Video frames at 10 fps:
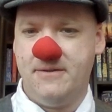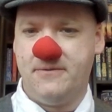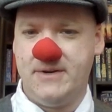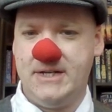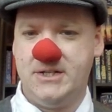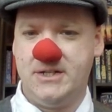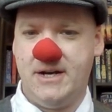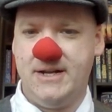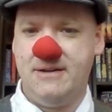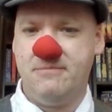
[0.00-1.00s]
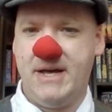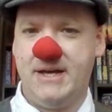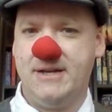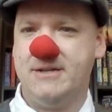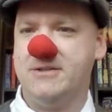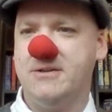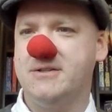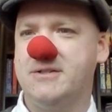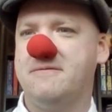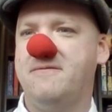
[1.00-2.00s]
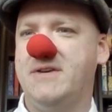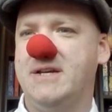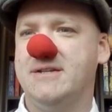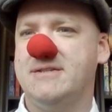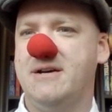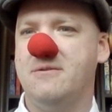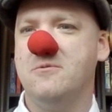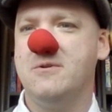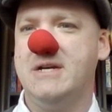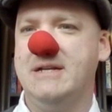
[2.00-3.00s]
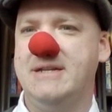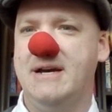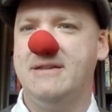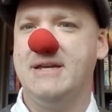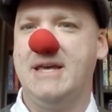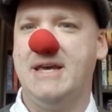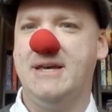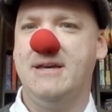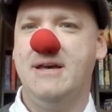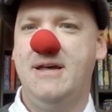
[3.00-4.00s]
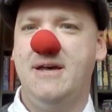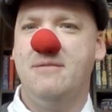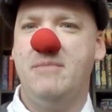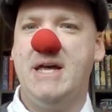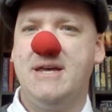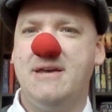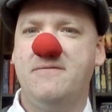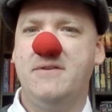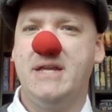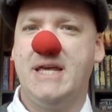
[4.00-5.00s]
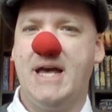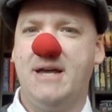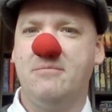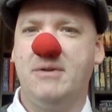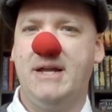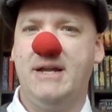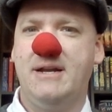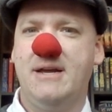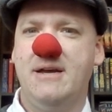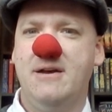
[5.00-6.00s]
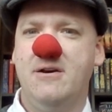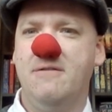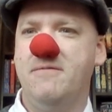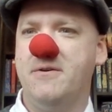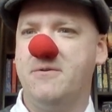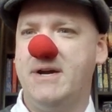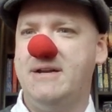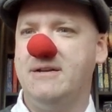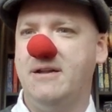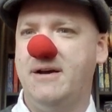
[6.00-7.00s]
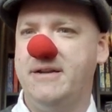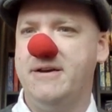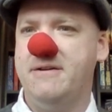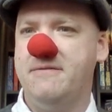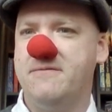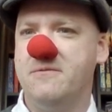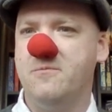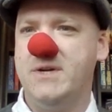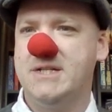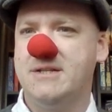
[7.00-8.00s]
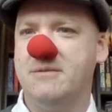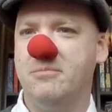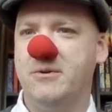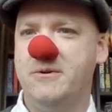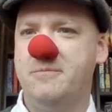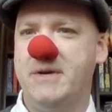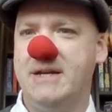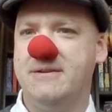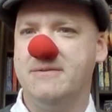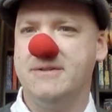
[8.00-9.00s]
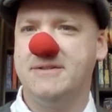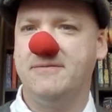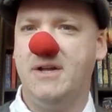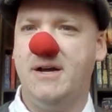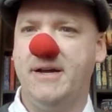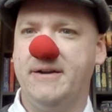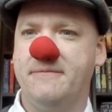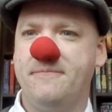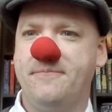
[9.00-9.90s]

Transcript: 3 shining mackintoshed figures are walking down the quay, making for the gangplank of the great liner from which the Blue Peter is flying.